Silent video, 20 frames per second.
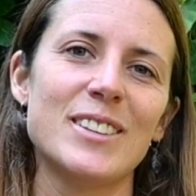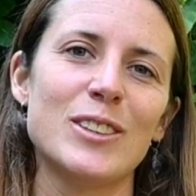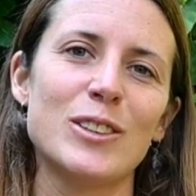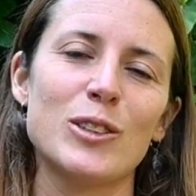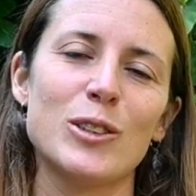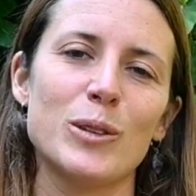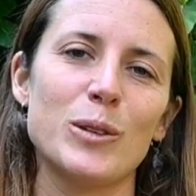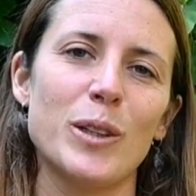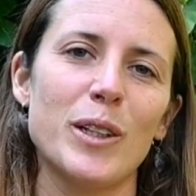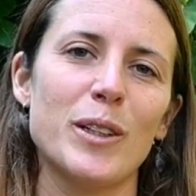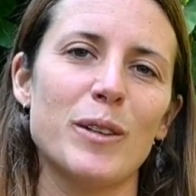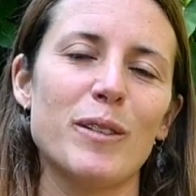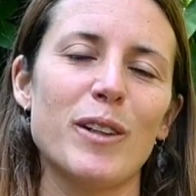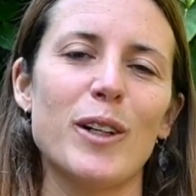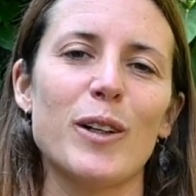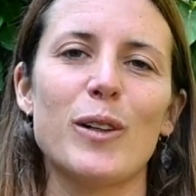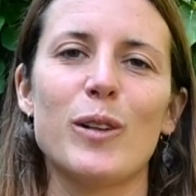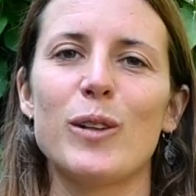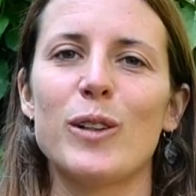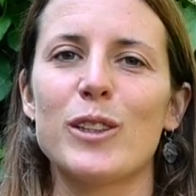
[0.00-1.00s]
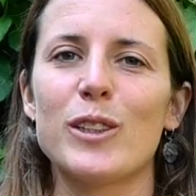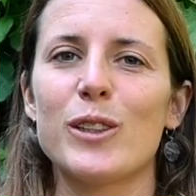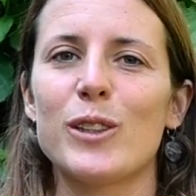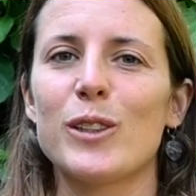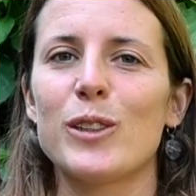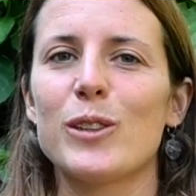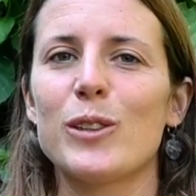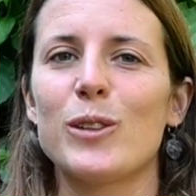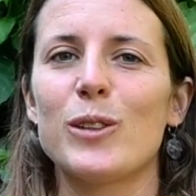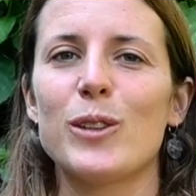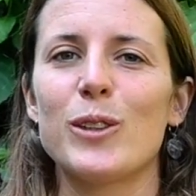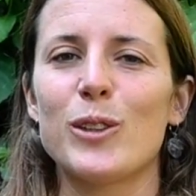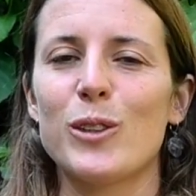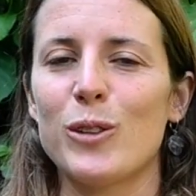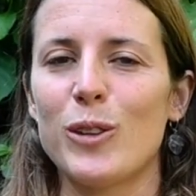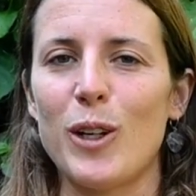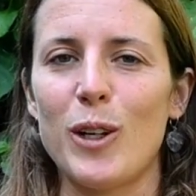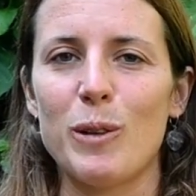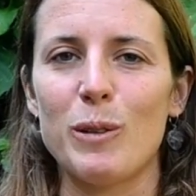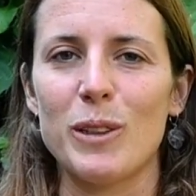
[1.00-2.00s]
through one of our courses or
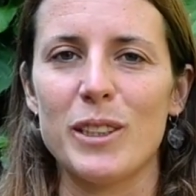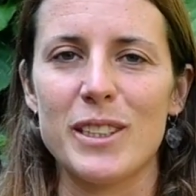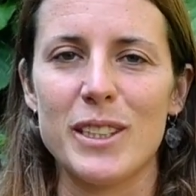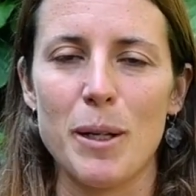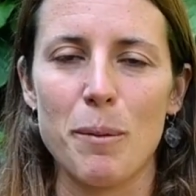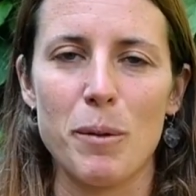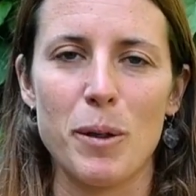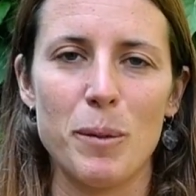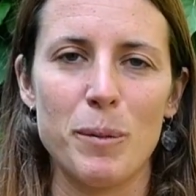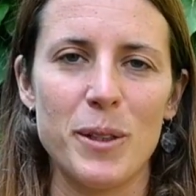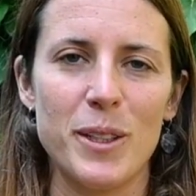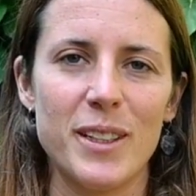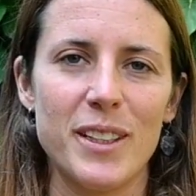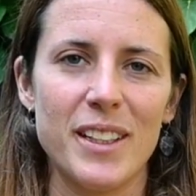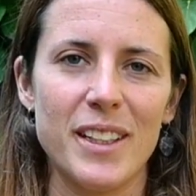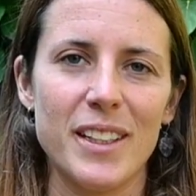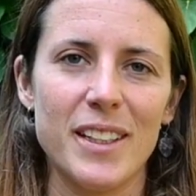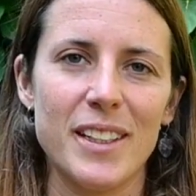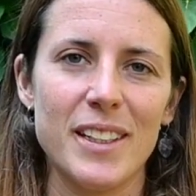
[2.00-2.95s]
through our WhatsApp community.